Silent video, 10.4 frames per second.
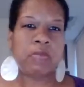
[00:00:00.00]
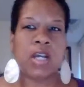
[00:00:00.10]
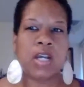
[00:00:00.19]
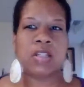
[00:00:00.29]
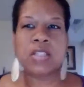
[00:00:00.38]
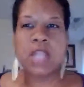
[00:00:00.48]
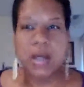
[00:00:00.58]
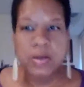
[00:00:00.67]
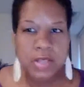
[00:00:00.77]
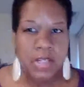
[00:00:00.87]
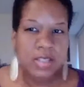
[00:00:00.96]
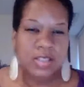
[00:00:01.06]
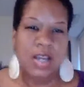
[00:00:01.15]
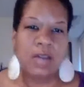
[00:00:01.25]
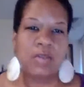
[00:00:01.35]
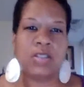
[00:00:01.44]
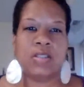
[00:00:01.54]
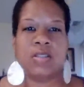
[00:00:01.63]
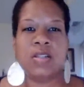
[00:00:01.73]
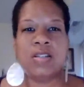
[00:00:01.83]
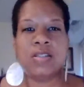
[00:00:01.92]
You have to kind of sound things out
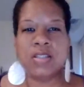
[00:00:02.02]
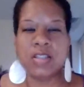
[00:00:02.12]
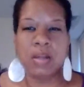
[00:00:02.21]
and